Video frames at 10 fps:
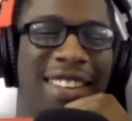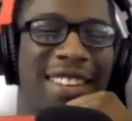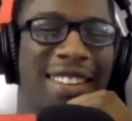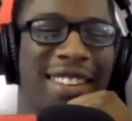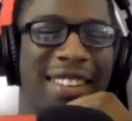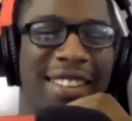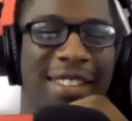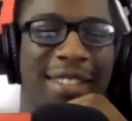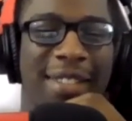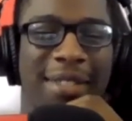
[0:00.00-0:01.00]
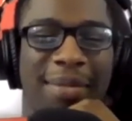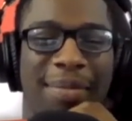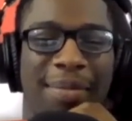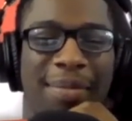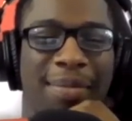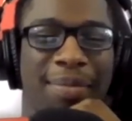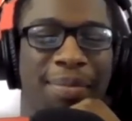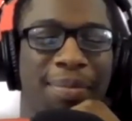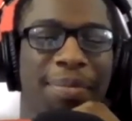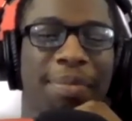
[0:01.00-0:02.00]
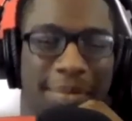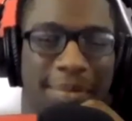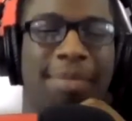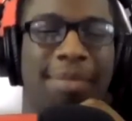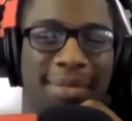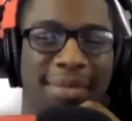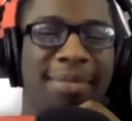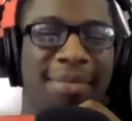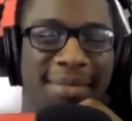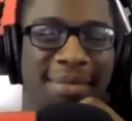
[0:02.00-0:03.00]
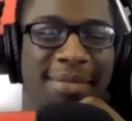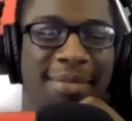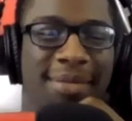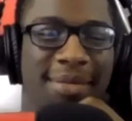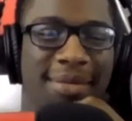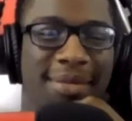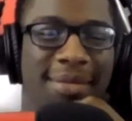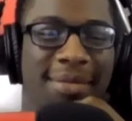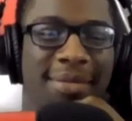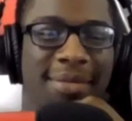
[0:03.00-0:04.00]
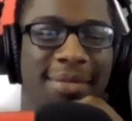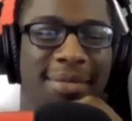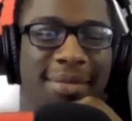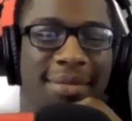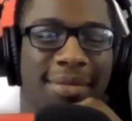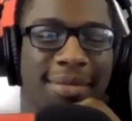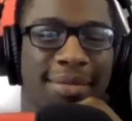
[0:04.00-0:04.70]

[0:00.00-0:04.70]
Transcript: No words are spoken by the person on screen.